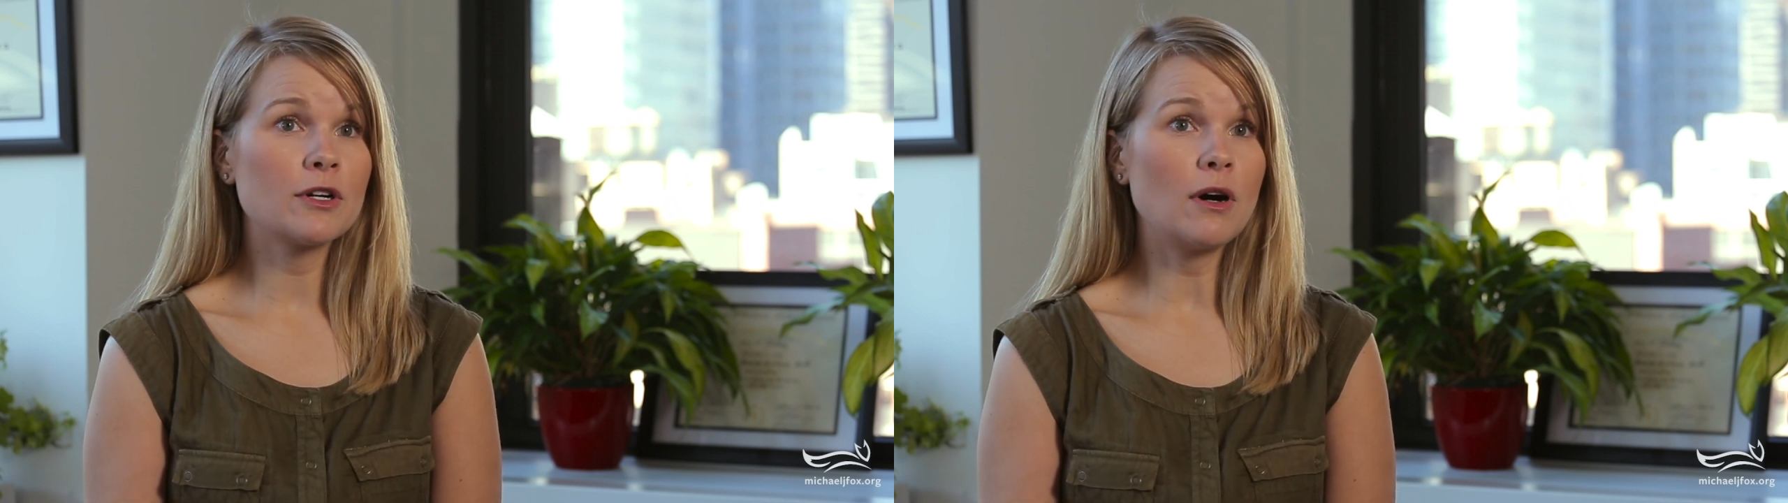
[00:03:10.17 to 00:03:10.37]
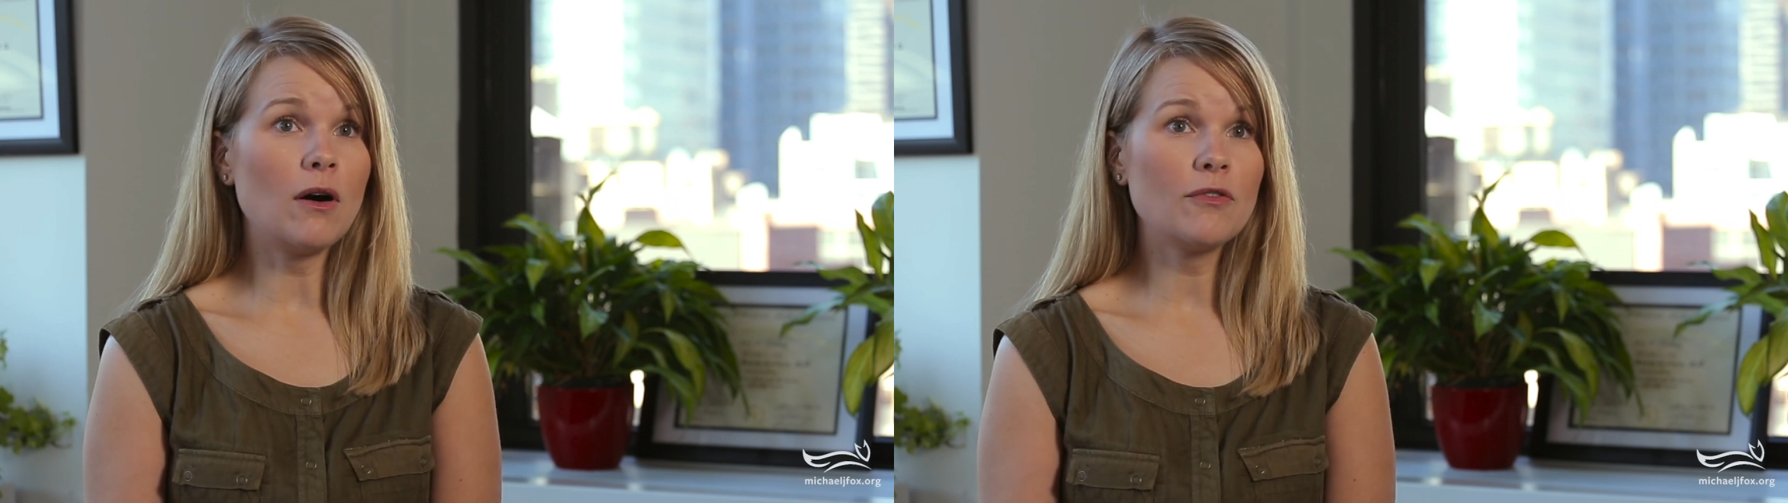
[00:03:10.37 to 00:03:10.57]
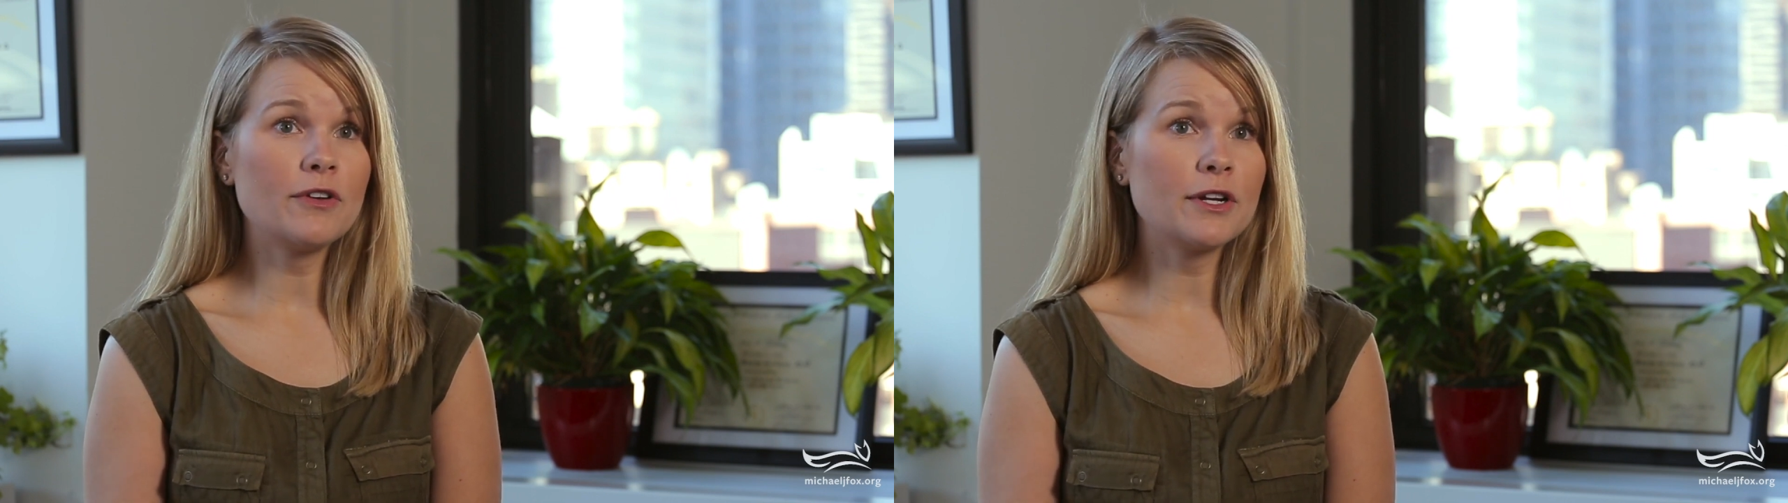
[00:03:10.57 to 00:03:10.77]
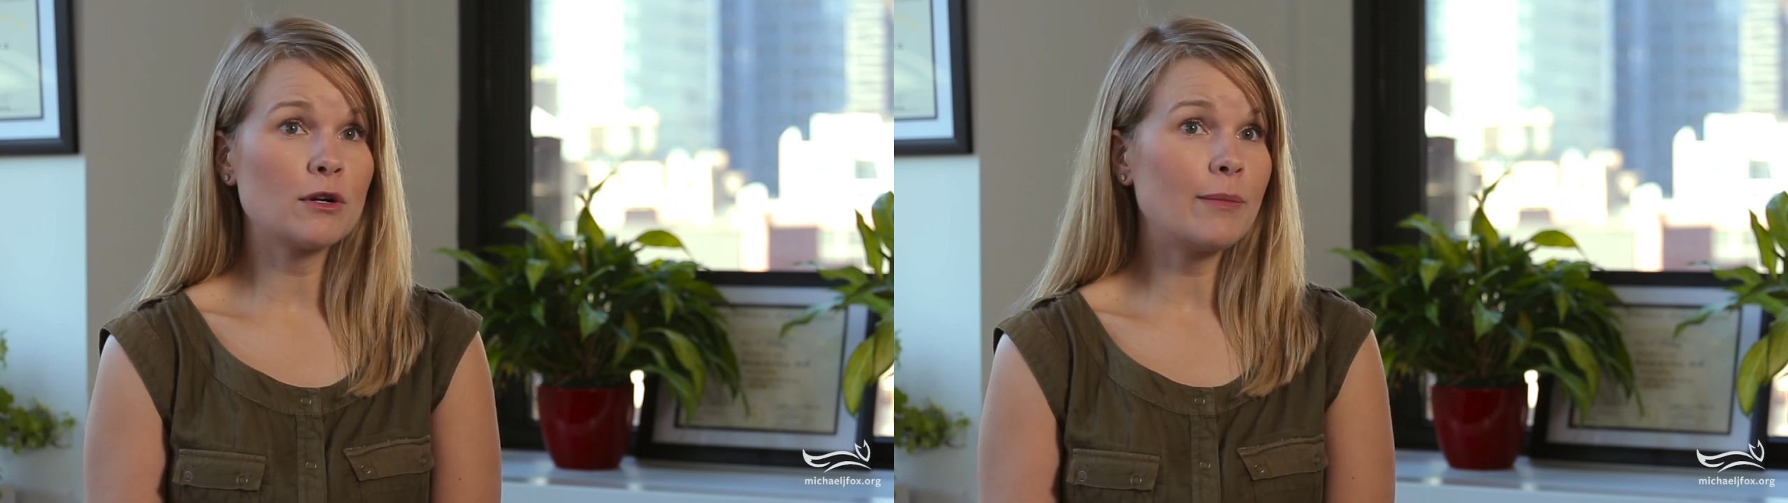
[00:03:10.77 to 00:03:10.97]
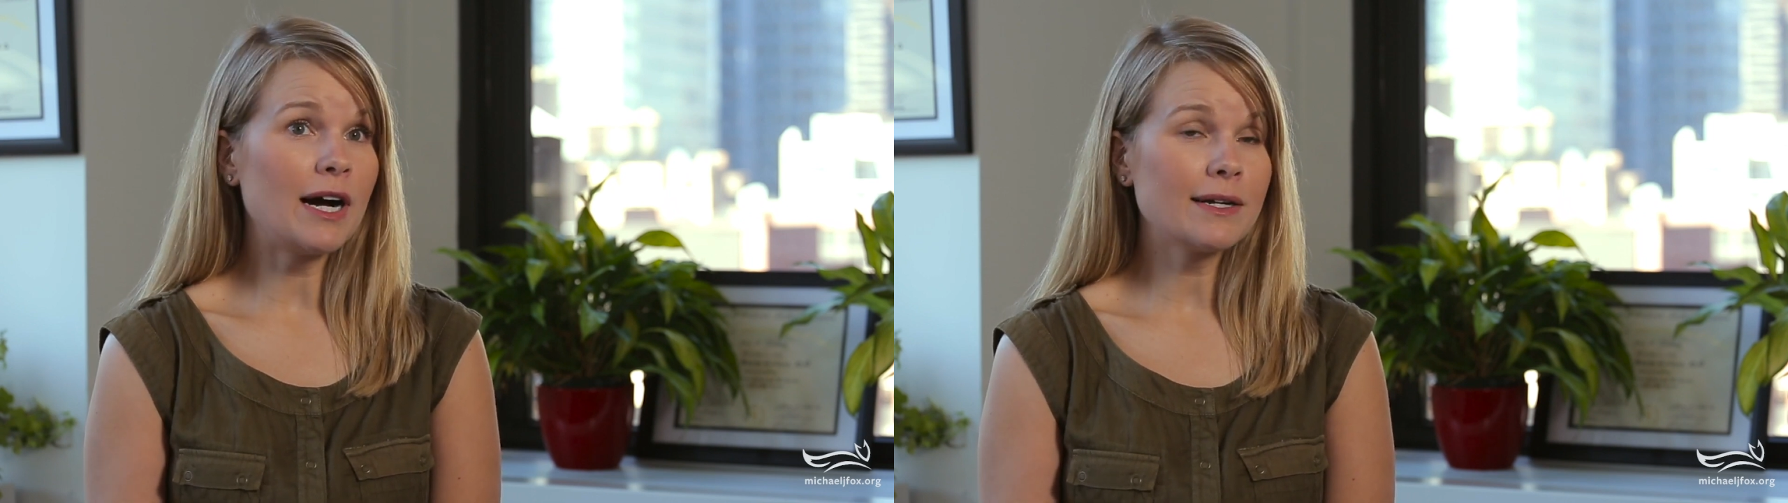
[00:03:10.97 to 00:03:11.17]
golfing
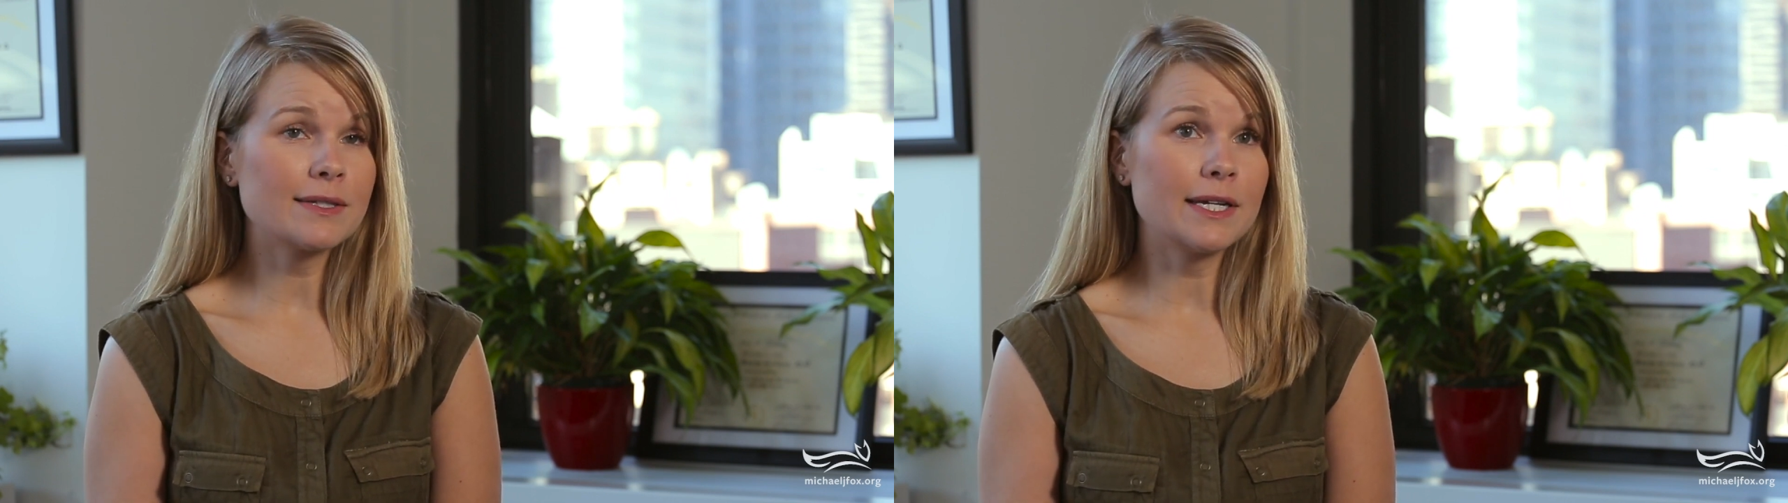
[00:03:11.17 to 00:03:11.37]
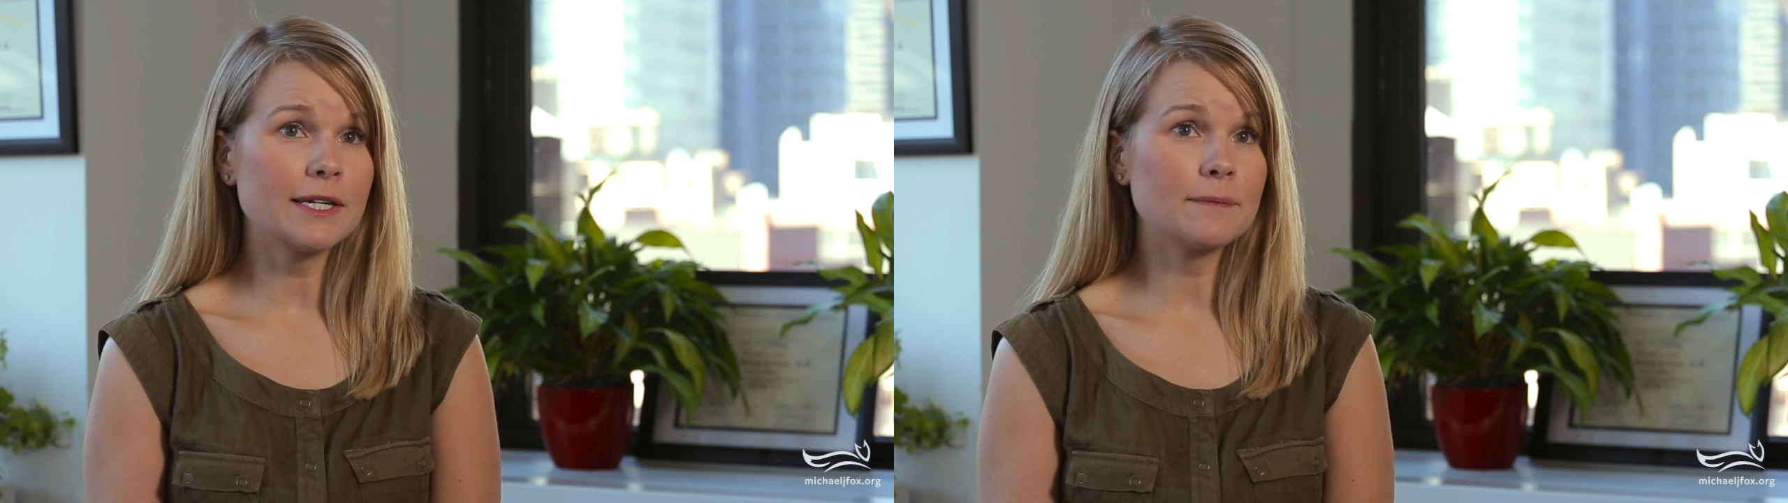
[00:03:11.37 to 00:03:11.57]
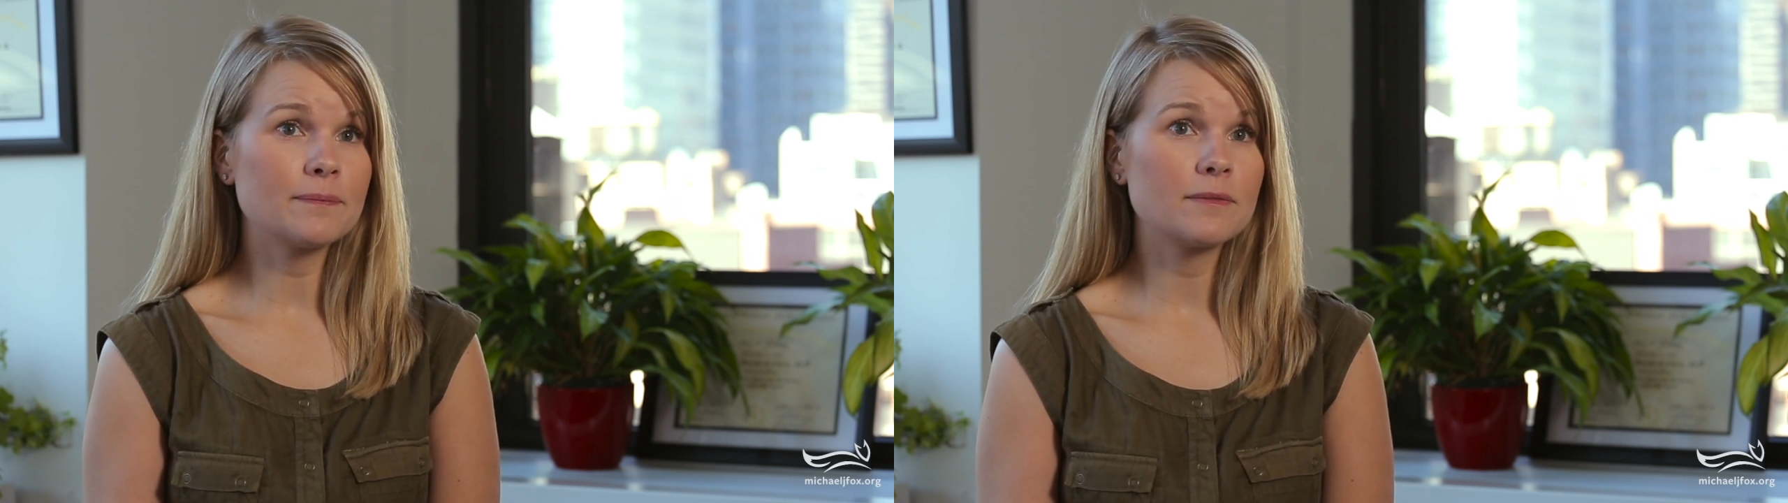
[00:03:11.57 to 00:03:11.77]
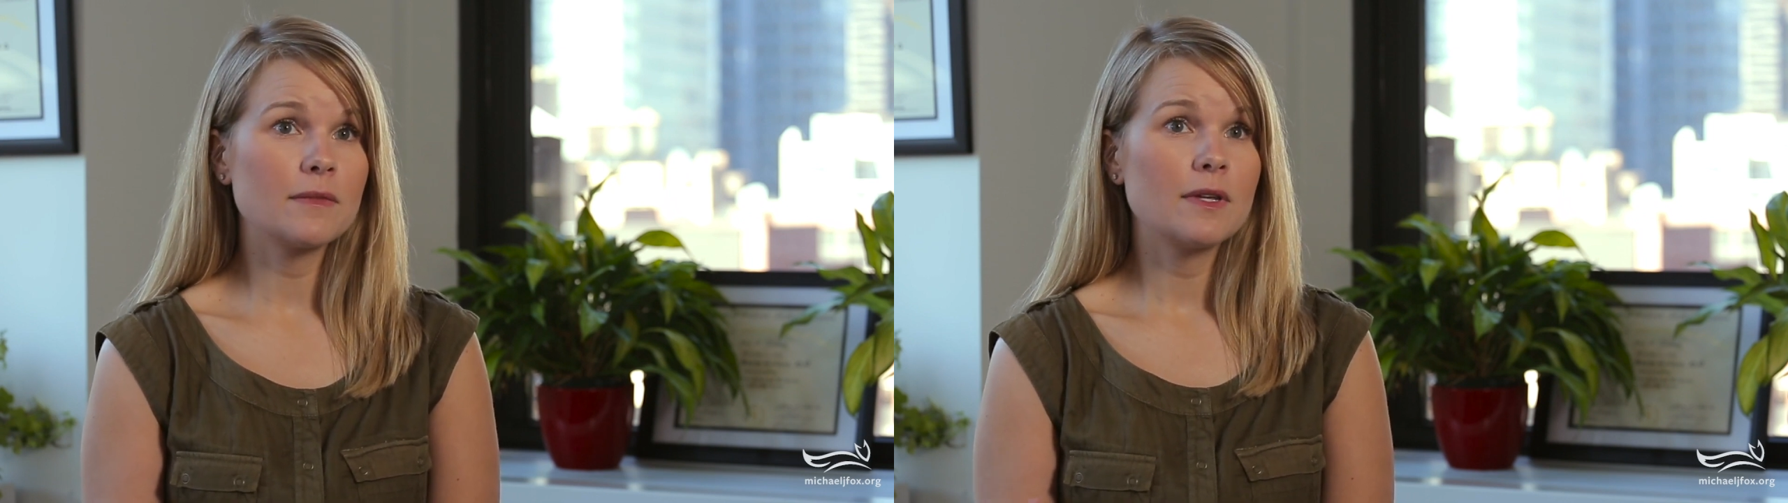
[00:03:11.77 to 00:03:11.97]
or boxing.